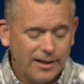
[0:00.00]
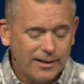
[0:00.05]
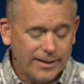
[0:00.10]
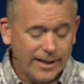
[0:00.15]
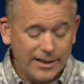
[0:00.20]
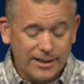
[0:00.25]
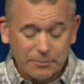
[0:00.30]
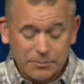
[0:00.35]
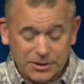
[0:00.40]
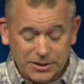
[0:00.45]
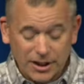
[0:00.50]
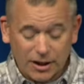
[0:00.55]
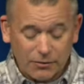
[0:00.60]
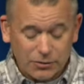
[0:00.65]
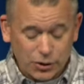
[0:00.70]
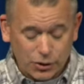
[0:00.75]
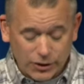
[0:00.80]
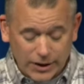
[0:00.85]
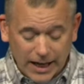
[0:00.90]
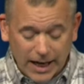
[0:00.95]
they
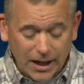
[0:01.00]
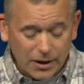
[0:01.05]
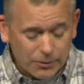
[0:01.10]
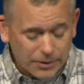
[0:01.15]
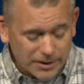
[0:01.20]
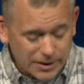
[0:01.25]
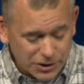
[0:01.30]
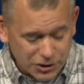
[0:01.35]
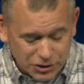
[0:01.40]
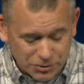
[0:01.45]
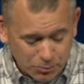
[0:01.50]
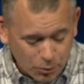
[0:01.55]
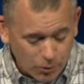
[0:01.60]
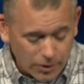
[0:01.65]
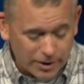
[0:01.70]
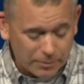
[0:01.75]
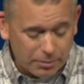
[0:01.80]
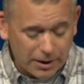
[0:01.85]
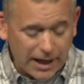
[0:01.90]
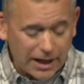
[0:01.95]
themselves are gathering this
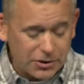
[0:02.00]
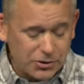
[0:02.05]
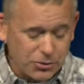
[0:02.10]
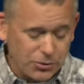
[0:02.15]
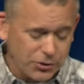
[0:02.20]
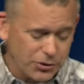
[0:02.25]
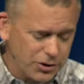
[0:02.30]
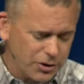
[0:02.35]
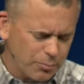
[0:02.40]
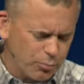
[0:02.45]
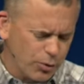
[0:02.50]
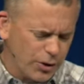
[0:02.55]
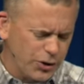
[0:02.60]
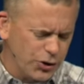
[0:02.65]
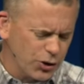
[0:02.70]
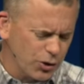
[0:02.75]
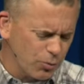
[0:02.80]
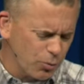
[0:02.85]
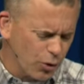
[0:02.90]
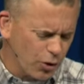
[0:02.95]
morning, pastors to
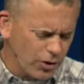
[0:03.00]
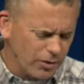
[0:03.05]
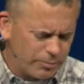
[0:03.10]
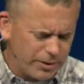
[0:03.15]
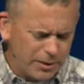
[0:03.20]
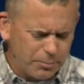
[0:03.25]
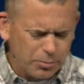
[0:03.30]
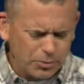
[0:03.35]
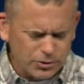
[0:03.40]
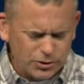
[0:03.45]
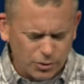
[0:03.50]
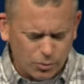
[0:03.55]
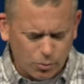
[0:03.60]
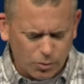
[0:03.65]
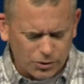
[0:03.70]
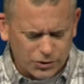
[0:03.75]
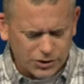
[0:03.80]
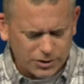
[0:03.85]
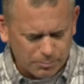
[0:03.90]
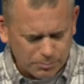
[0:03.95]
preach your word, people to
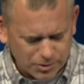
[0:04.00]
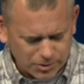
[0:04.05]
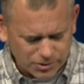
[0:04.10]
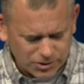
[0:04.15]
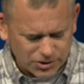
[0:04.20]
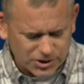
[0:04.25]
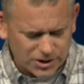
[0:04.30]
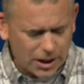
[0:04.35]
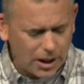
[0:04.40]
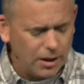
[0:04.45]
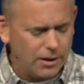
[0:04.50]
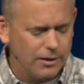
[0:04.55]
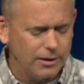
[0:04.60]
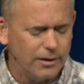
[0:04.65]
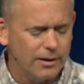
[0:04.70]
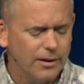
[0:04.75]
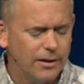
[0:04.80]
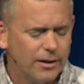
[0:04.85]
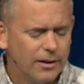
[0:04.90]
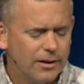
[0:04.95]
worship your son.
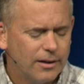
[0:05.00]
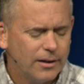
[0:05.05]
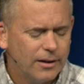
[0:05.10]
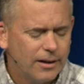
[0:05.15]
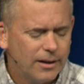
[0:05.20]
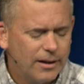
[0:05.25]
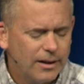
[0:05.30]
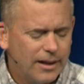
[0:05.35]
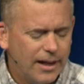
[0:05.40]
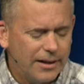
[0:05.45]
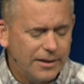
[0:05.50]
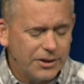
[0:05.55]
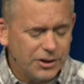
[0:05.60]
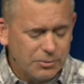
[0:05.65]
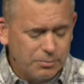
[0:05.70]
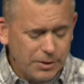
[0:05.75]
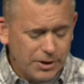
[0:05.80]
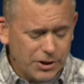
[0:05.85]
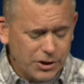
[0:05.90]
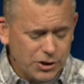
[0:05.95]
And this
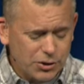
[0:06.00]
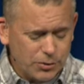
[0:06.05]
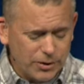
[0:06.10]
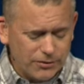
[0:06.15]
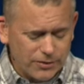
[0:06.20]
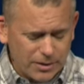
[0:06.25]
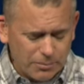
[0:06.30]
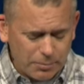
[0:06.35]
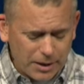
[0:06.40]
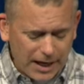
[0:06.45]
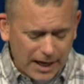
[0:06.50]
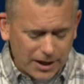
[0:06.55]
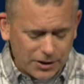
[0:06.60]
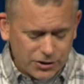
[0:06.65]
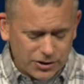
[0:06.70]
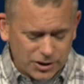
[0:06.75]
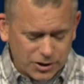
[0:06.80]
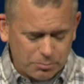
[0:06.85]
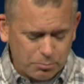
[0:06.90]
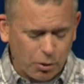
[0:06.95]
ministry of
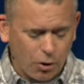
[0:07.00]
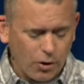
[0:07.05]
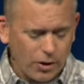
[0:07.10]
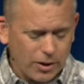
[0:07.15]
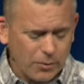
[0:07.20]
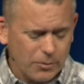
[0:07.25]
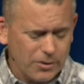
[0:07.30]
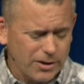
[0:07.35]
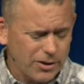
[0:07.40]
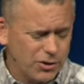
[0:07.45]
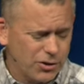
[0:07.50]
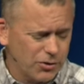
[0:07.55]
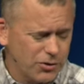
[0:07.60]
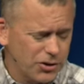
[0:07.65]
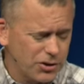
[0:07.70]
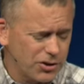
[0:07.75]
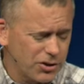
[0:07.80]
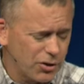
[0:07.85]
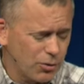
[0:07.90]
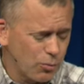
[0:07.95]
compassion is partnering with the
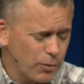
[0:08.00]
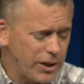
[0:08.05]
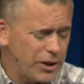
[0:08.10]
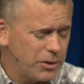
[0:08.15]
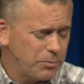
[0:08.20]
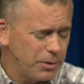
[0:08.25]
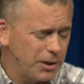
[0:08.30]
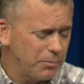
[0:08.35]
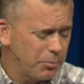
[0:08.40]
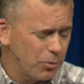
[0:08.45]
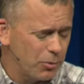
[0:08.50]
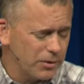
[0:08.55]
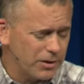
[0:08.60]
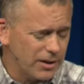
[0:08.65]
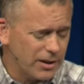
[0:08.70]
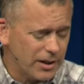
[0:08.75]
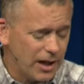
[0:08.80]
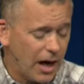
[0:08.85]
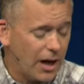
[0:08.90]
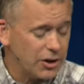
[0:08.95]
churches to reach people with the
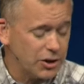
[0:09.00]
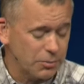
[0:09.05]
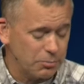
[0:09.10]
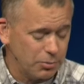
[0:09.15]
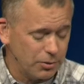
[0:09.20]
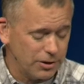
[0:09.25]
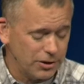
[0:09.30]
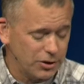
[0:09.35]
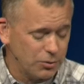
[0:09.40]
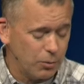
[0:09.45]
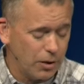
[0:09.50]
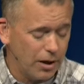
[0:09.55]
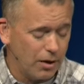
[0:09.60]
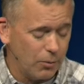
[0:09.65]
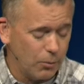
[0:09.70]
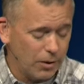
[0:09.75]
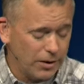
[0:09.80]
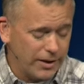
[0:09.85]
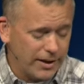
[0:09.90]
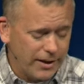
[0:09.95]
gospel as well.
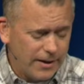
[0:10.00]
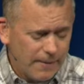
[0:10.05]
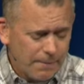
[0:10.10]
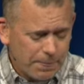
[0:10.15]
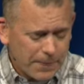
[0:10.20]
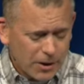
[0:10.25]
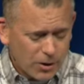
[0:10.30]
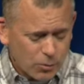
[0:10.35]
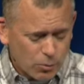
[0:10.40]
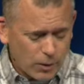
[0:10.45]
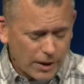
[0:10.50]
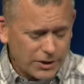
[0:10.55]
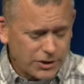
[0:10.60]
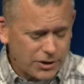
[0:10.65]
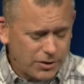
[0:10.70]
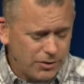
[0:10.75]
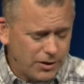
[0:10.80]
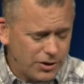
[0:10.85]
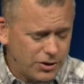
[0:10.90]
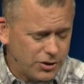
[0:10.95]
While they
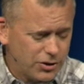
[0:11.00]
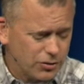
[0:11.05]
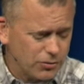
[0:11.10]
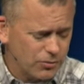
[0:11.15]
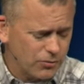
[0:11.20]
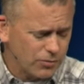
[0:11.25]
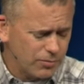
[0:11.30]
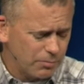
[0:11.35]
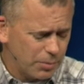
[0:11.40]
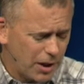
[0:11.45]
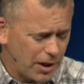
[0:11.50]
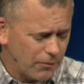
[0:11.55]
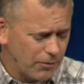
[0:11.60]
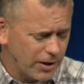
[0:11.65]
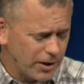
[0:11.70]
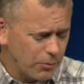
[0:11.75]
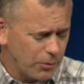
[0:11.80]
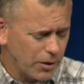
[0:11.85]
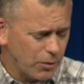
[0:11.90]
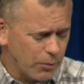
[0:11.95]
rescue these children from poverty,
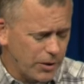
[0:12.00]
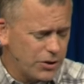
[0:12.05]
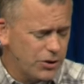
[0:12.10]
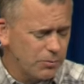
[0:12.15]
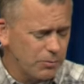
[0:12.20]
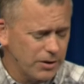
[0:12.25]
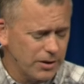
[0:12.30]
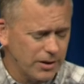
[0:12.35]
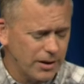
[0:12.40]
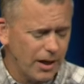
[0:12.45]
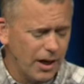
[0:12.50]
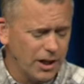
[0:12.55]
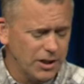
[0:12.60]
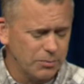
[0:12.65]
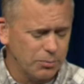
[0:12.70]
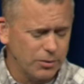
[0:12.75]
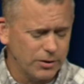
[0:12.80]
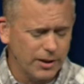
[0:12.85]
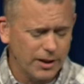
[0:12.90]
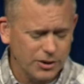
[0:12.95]
they want to reach them with the
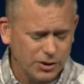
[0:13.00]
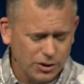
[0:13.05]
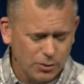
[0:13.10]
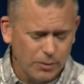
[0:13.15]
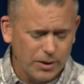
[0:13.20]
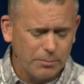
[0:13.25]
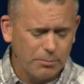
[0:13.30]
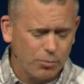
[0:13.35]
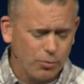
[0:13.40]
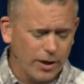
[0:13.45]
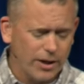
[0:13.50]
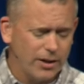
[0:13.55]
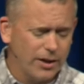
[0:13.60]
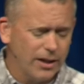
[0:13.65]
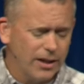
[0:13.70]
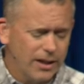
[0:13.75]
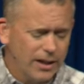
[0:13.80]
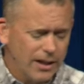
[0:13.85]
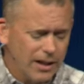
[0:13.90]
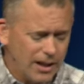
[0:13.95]
gospel and God. So we pray
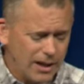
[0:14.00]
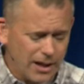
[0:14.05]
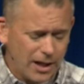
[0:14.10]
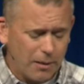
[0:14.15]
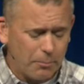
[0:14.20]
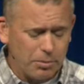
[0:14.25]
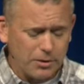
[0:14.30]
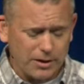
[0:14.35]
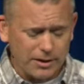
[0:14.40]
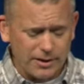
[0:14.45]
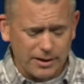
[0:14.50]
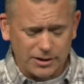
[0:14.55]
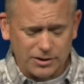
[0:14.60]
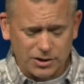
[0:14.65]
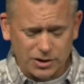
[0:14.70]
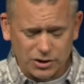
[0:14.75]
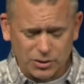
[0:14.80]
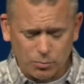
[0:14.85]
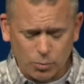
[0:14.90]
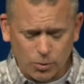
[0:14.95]
a couple of things
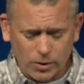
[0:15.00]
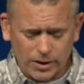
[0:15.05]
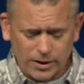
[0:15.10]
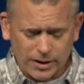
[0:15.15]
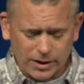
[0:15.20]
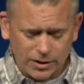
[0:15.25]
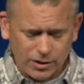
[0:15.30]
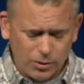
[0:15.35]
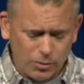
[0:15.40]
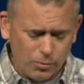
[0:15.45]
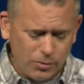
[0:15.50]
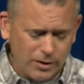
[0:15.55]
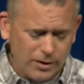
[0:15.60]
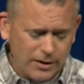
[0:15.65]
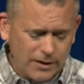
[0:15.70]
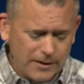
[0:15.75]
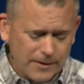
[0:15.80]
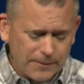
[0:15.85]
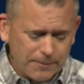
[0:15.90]
this morning that you would